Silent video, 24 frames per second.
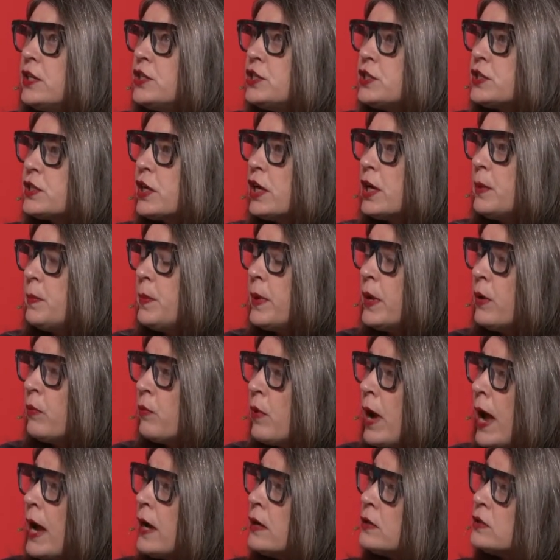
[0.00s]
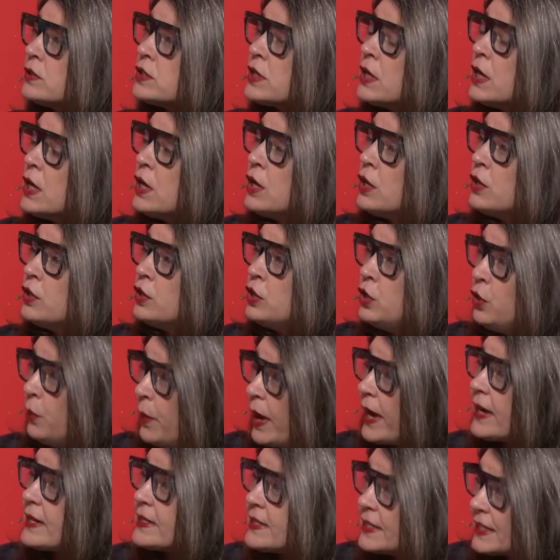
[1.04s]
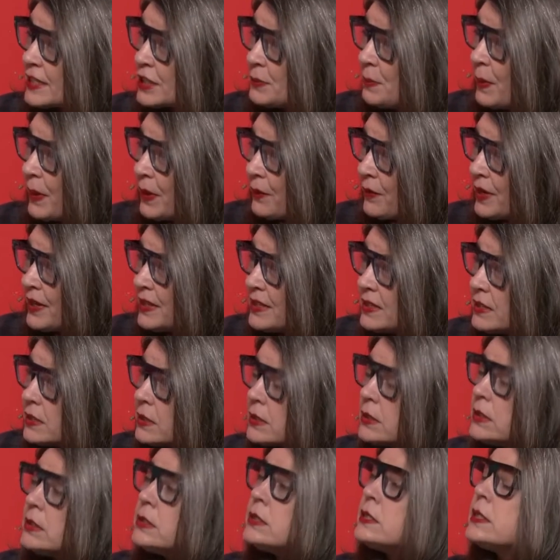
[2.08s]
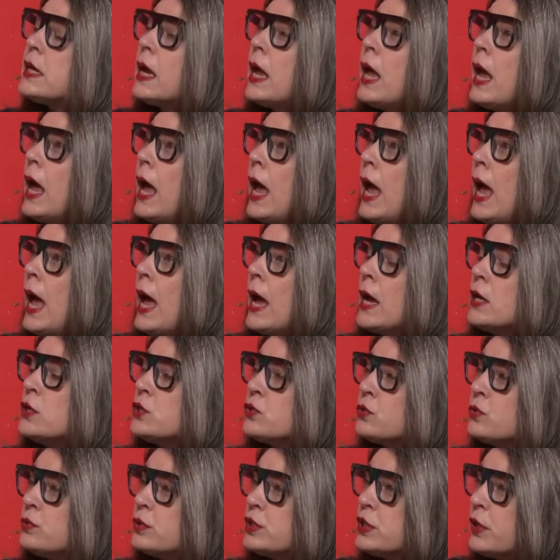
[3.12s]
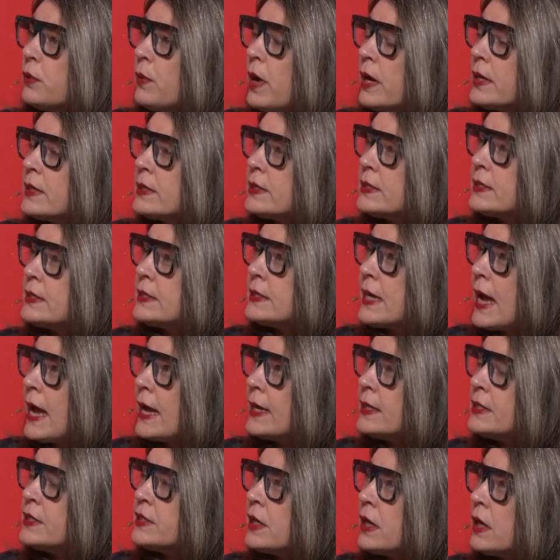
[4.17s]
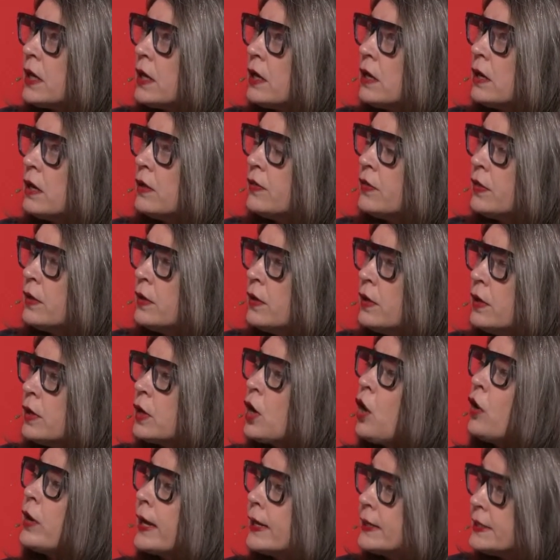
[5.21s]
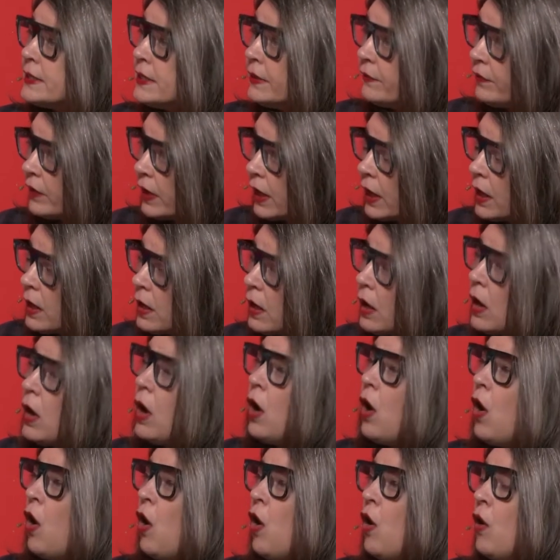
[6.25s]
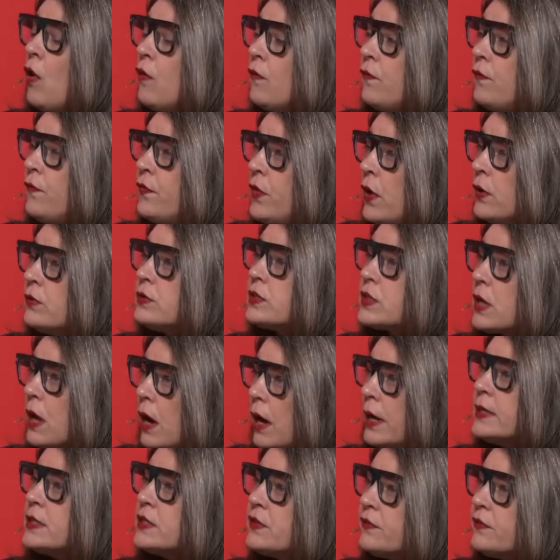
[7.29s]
is going to be around UX experiences and also understanding the connectivity of those kinds of